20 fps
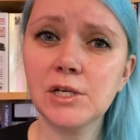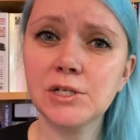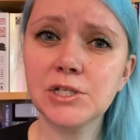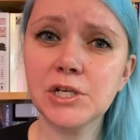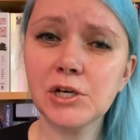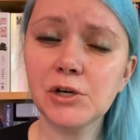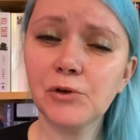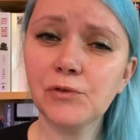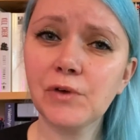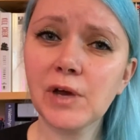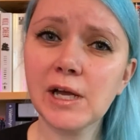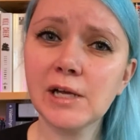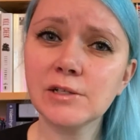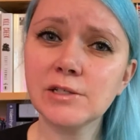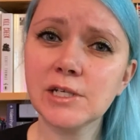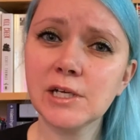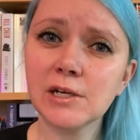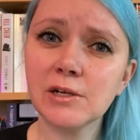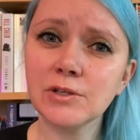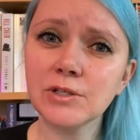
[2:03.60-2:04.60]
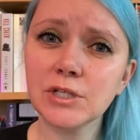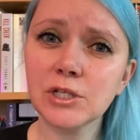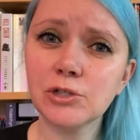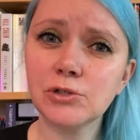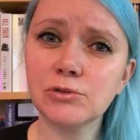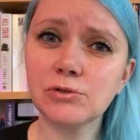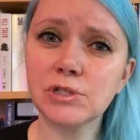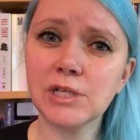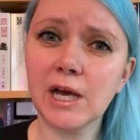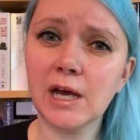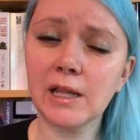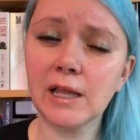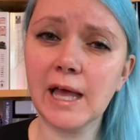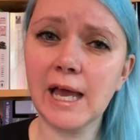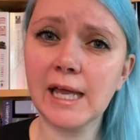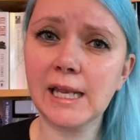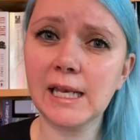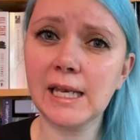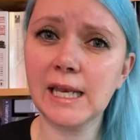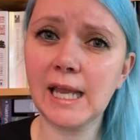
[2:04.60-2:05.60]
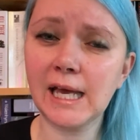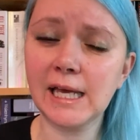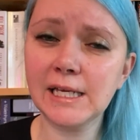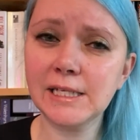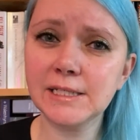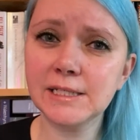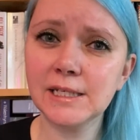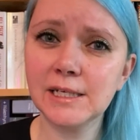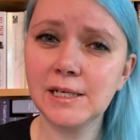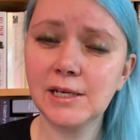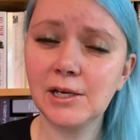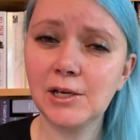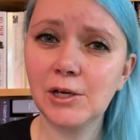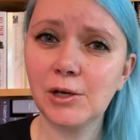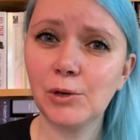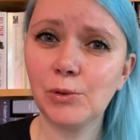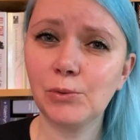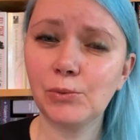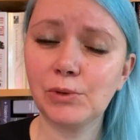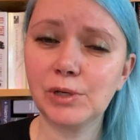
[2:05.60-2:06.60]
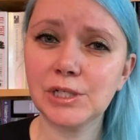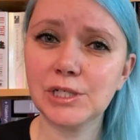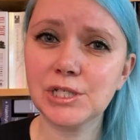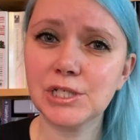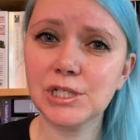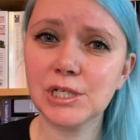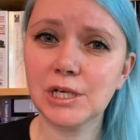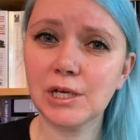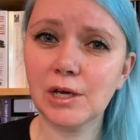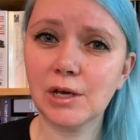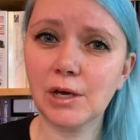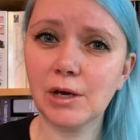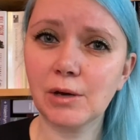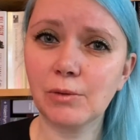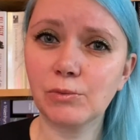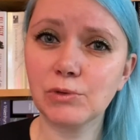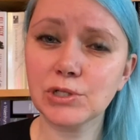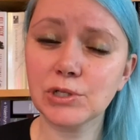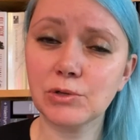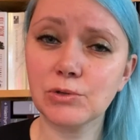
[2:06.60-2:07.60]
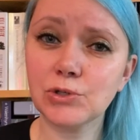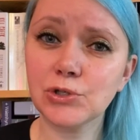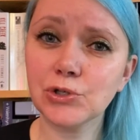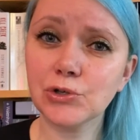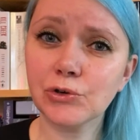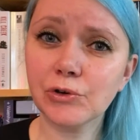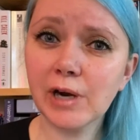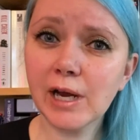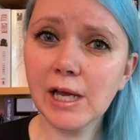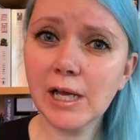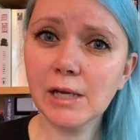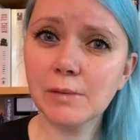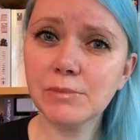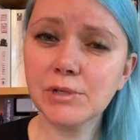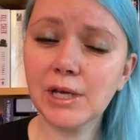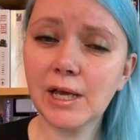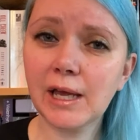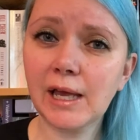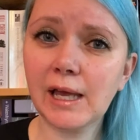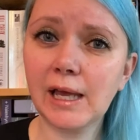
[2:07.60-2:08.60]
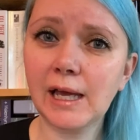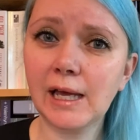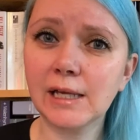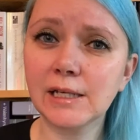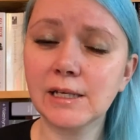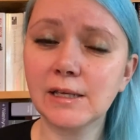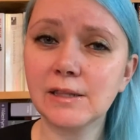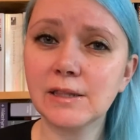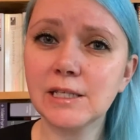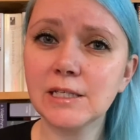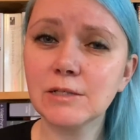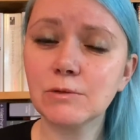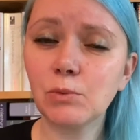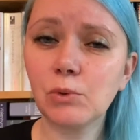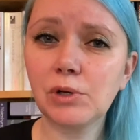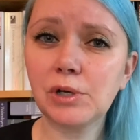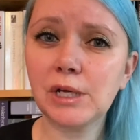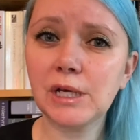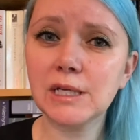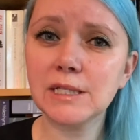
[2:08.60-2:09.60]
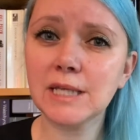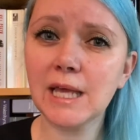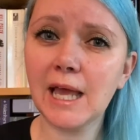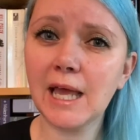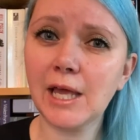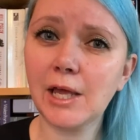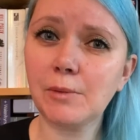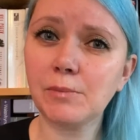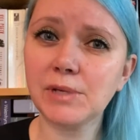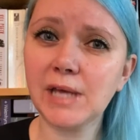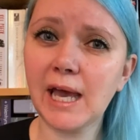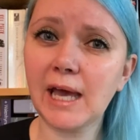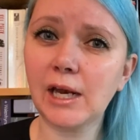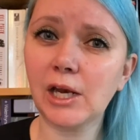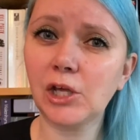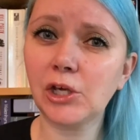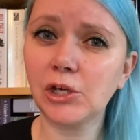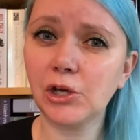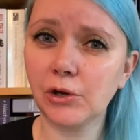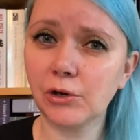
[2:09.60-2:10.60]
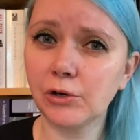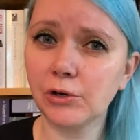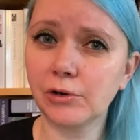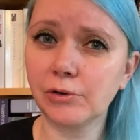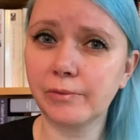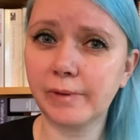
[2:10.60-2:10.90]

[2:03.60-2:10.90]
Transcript: Terrifying Tales to Tell at Night, which was unscribed, and this one is aimed at younger